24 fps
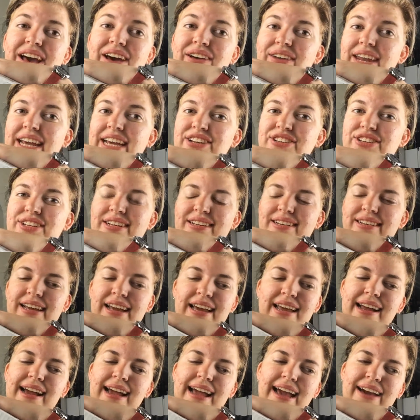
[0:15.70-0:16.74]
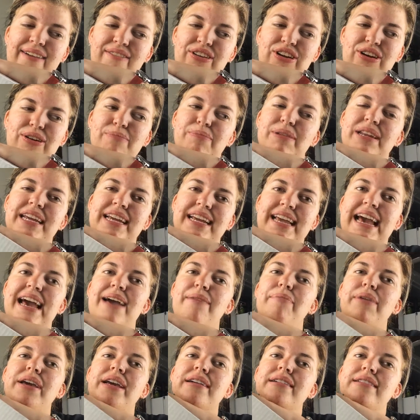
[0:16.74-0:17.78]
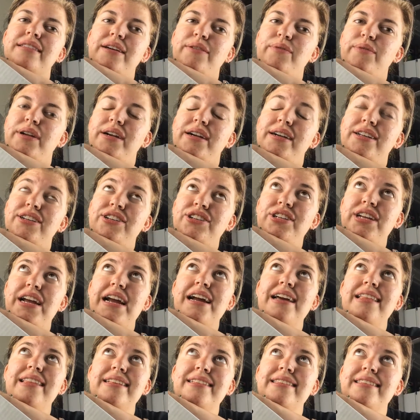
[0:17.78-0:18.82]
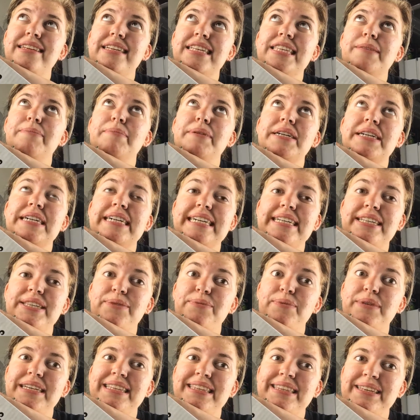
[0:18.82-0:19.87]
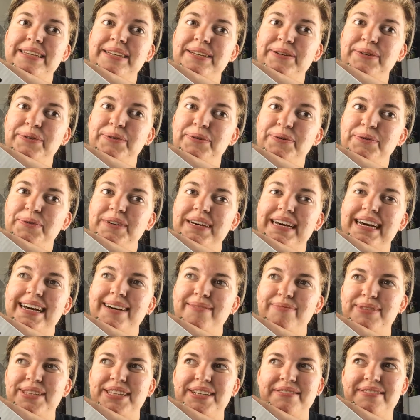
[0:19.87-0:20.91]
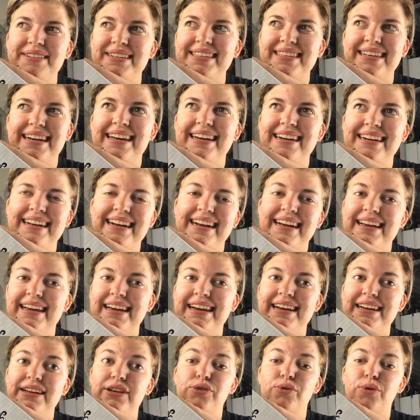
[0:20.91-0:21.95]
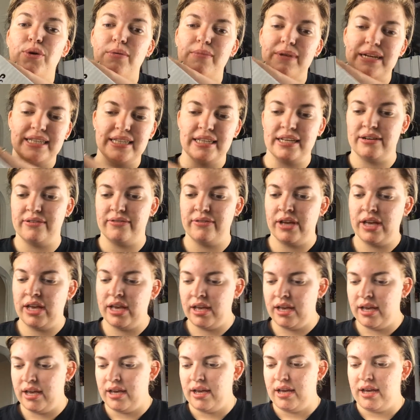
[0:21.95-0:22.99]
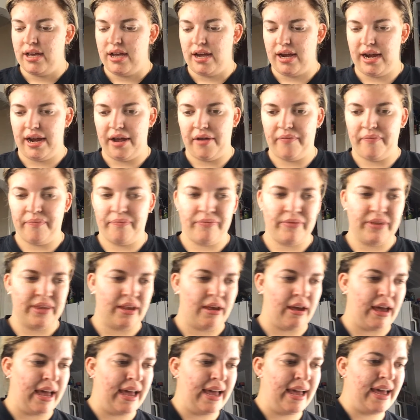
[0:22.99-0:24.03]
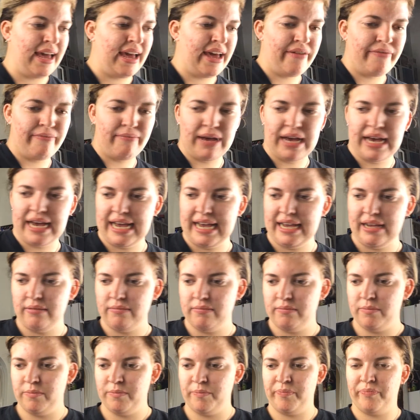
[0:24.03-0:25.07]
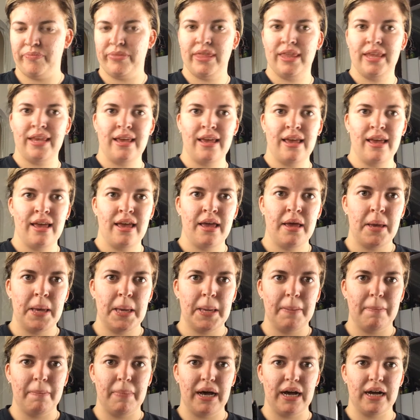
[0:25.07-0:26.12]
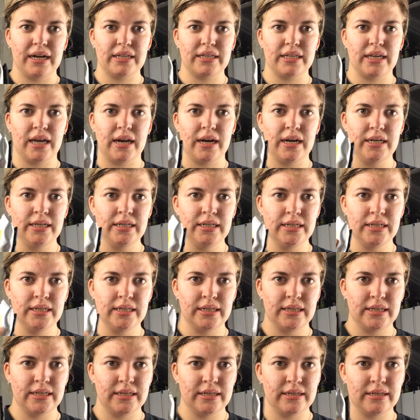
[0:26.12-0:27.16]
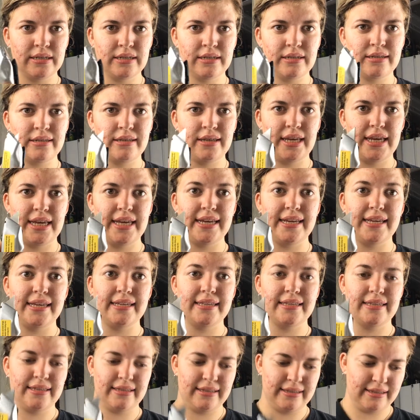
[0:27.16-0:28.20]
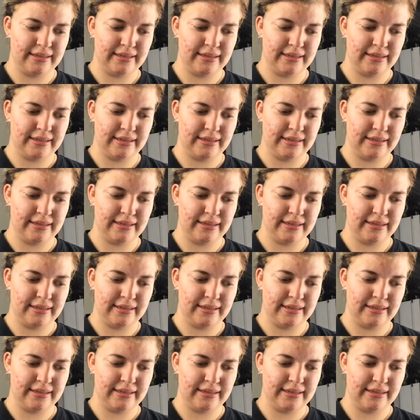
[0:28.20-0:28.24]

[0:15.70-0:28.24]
foundation, and I haven't opened it yet because I wanted to share this experience with you. I'm so excited, I can't control myself. Alright, so I have my box cutter. Yes.